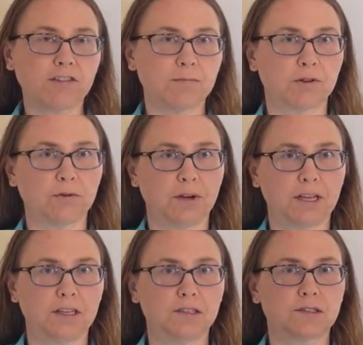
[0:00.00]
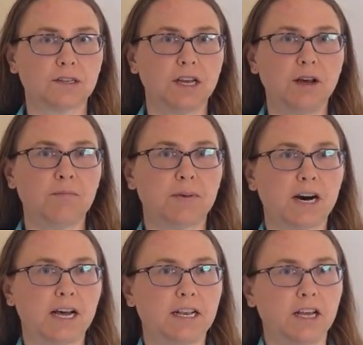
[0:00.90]
employees,
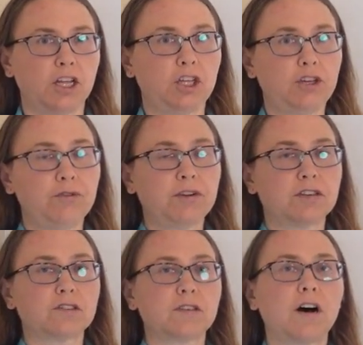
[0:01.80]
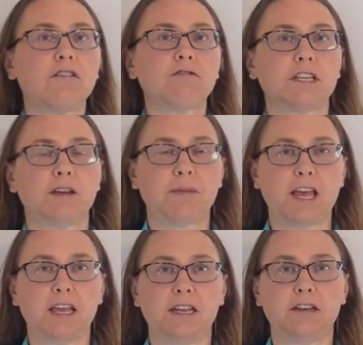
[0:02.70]
but you yourself would get
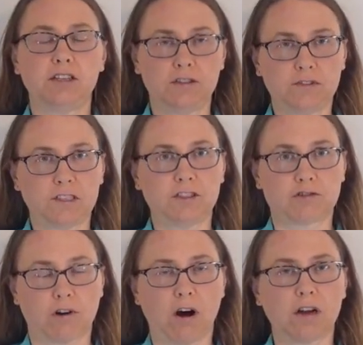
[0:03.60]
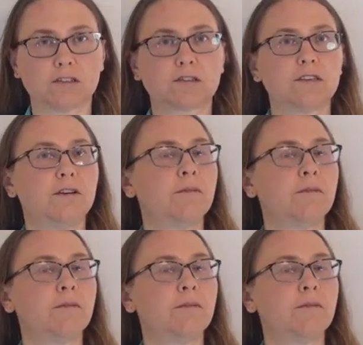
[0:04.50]
paid using draws.